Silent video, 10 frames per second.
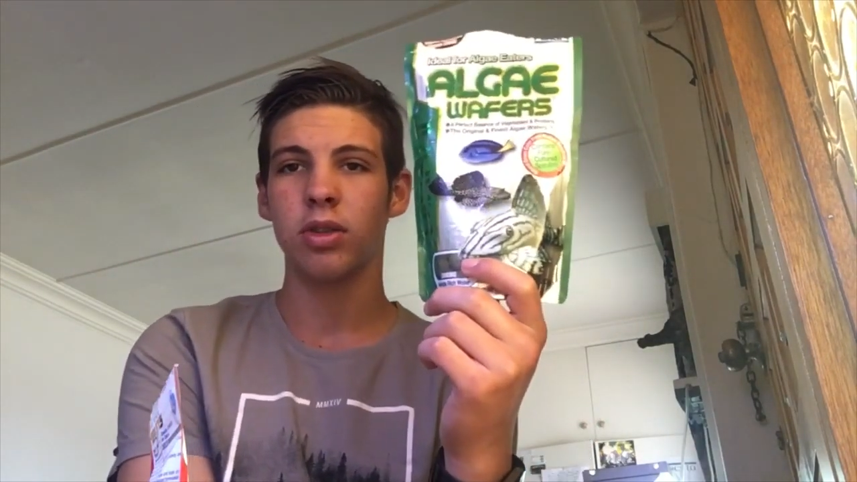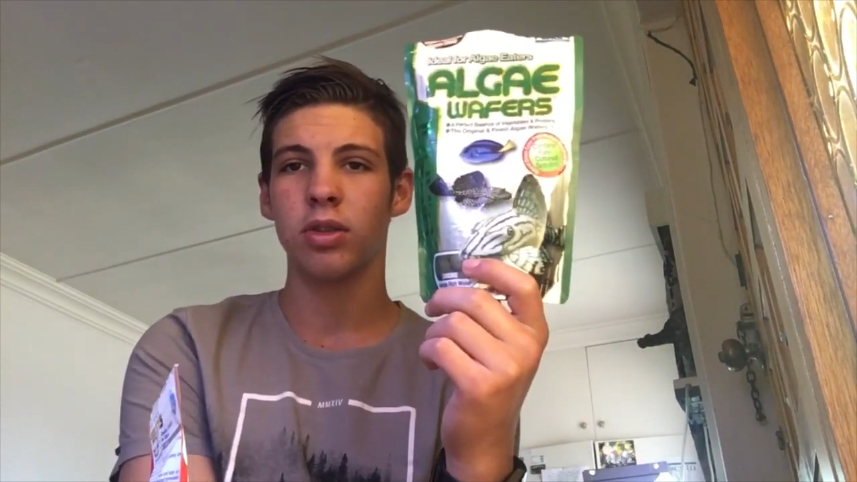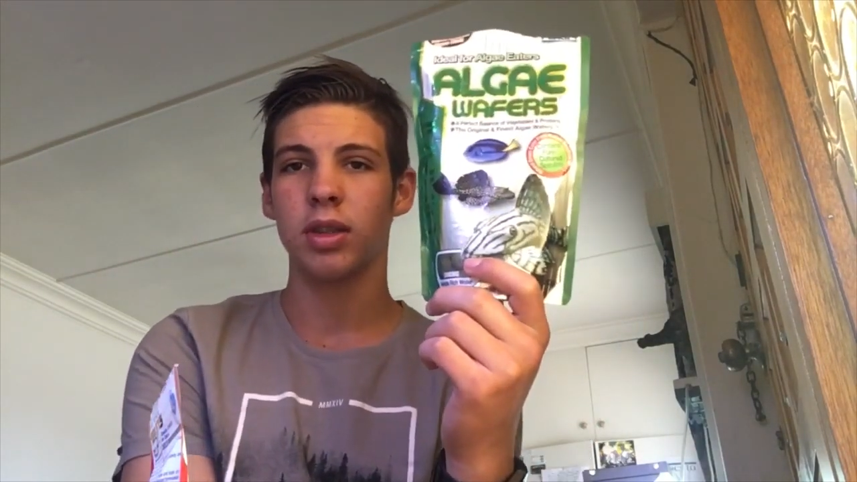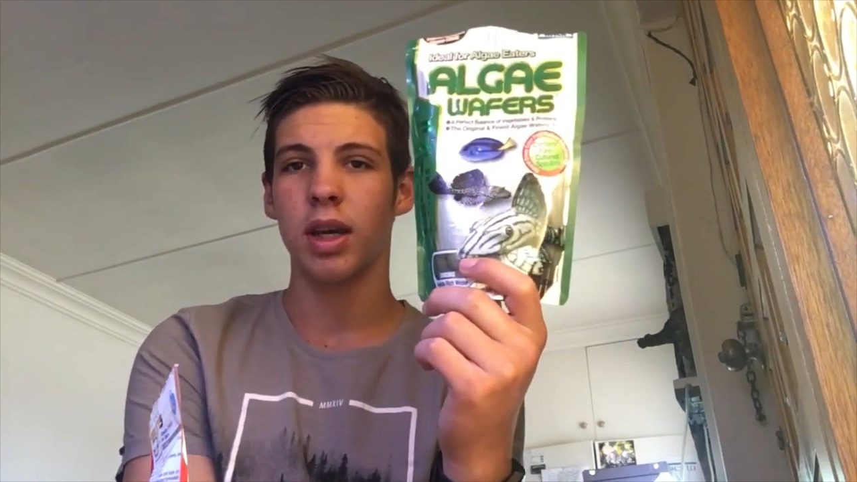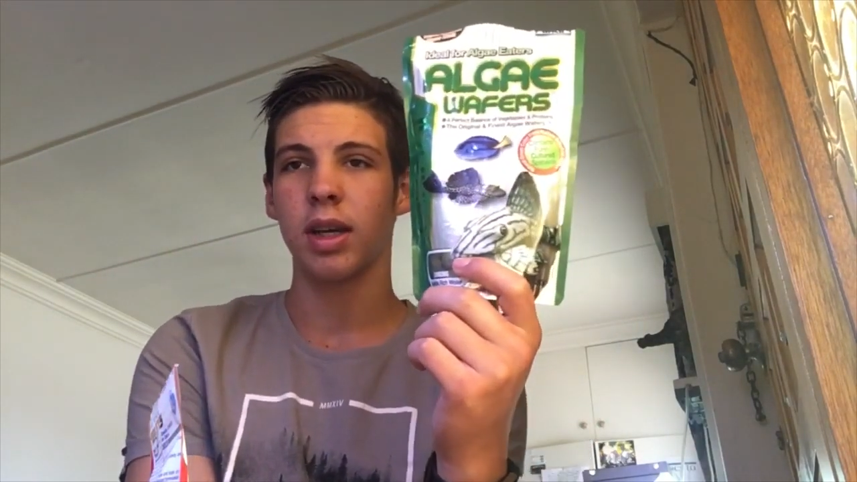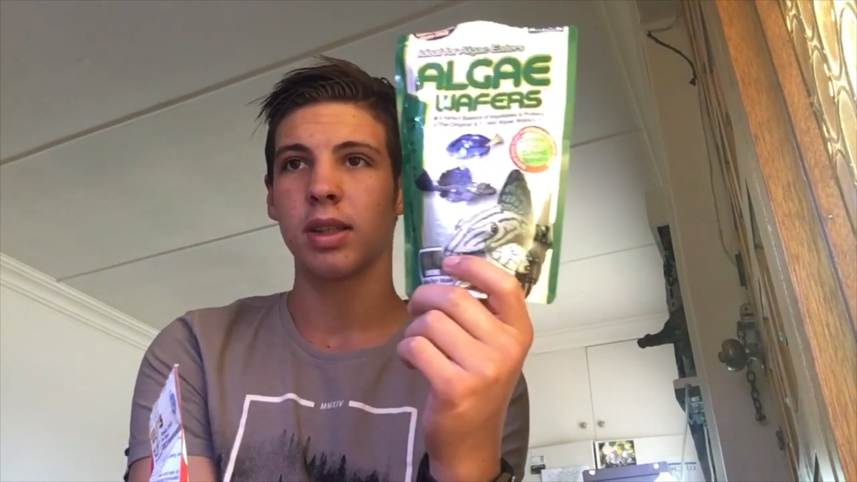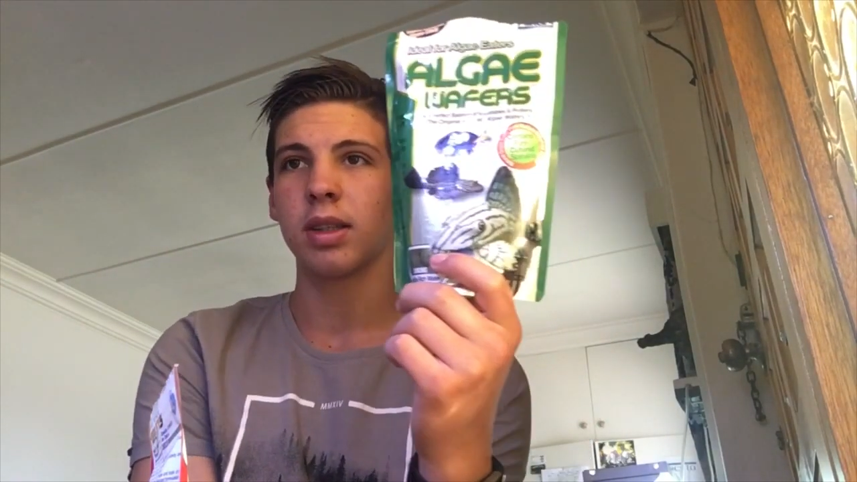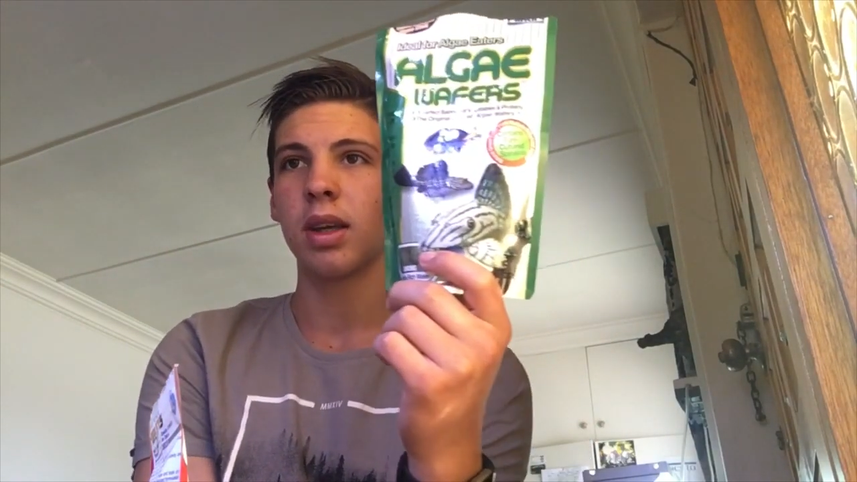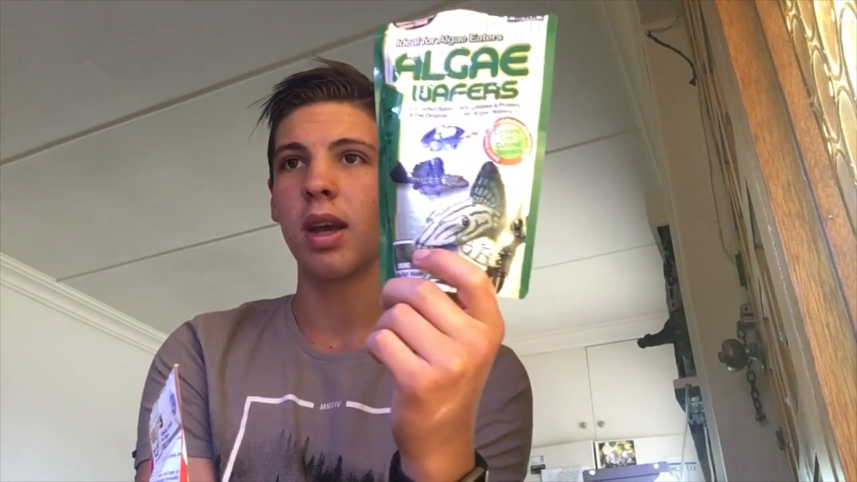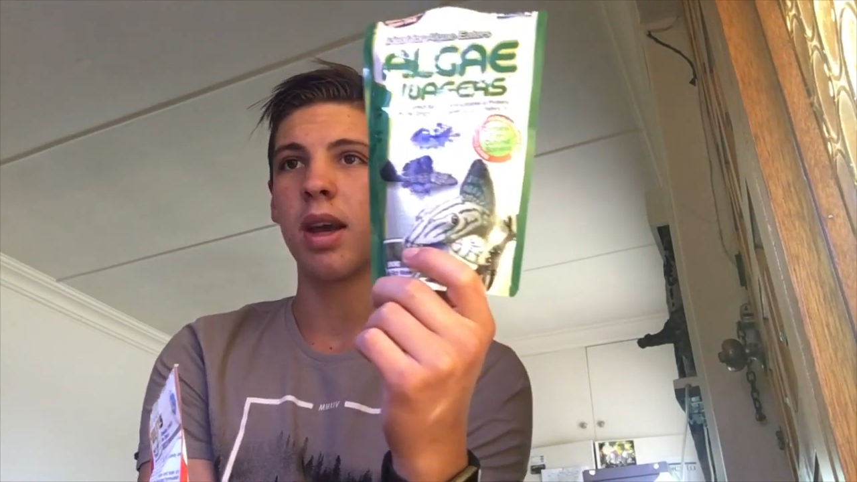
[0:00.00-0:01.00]
2
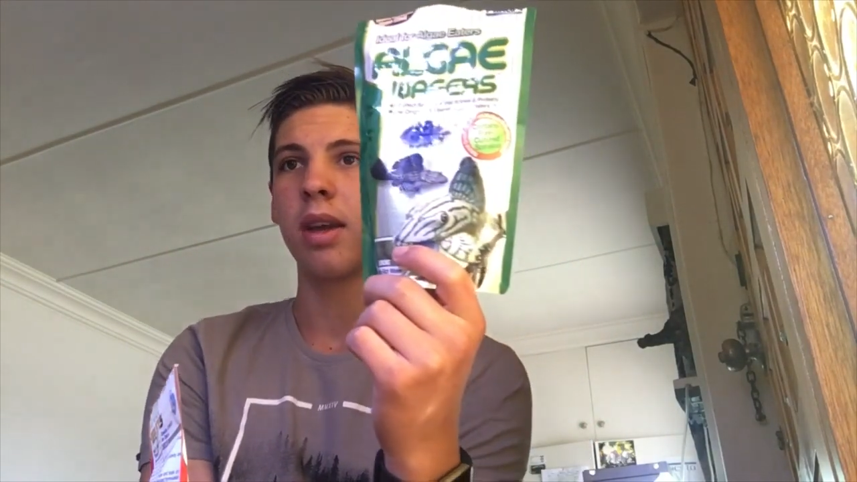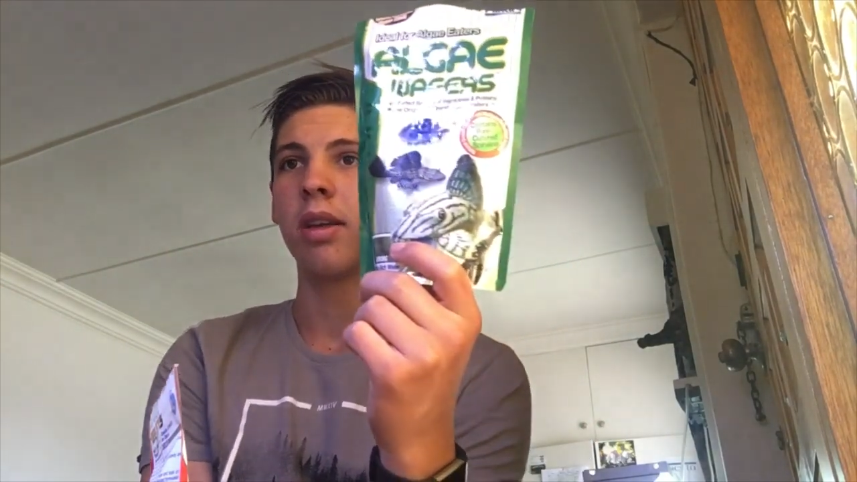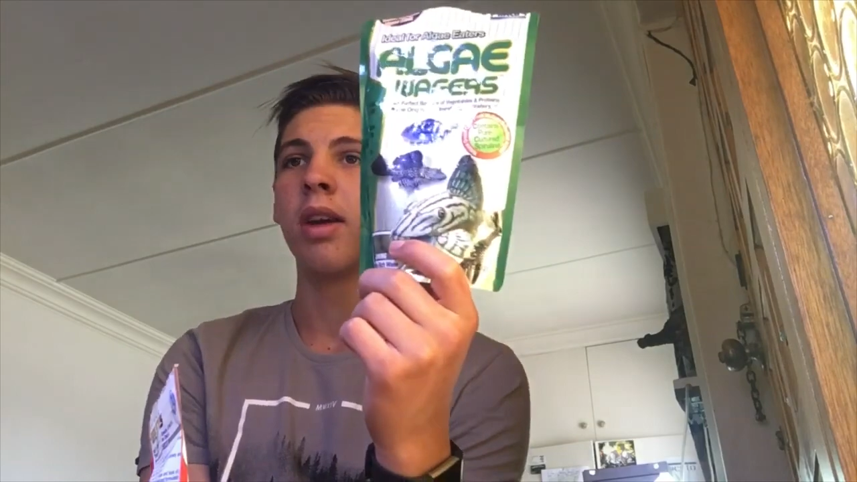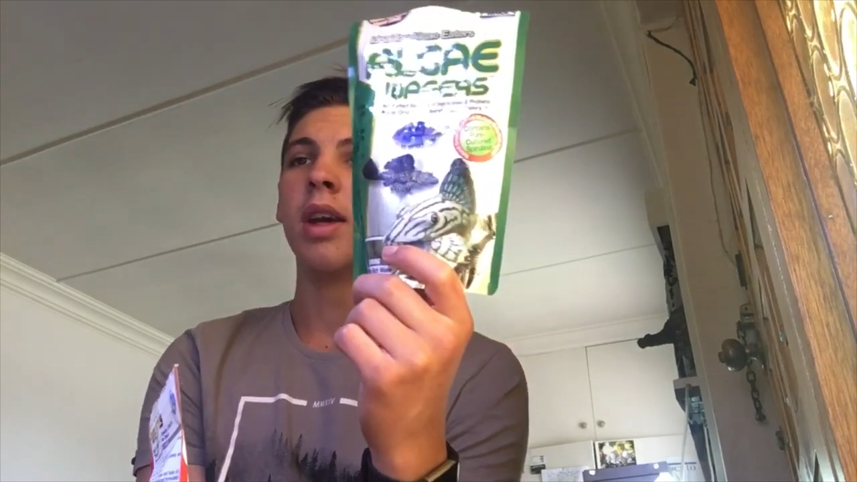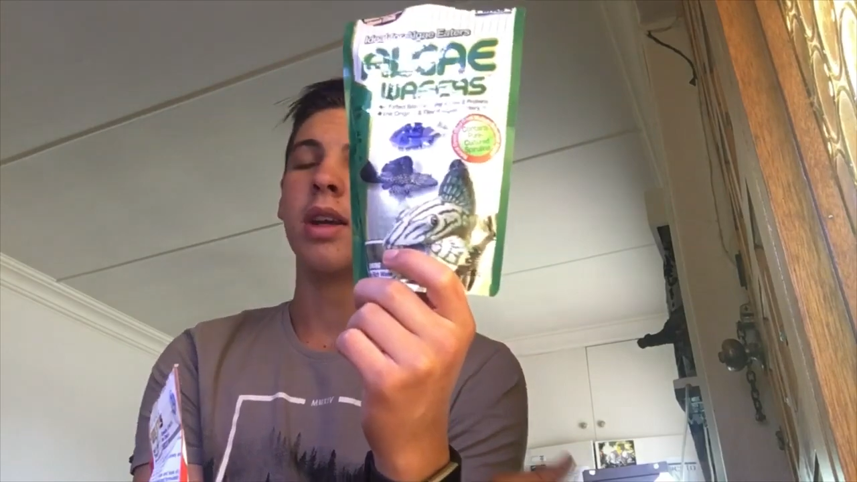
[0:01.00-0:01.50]
tanks, and